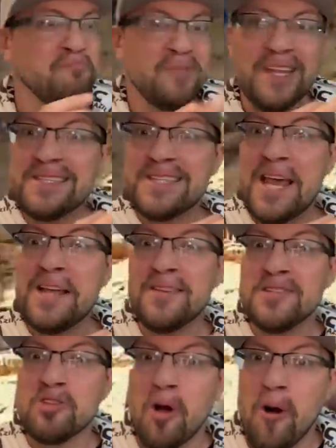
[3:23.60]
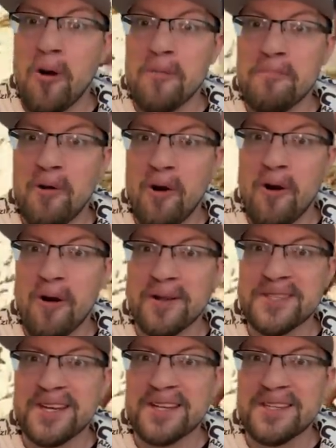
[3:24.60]
Let's take this arm bar
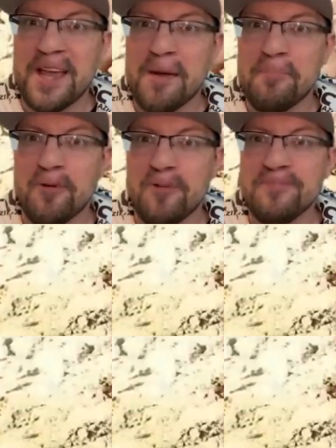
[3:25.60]
as an example.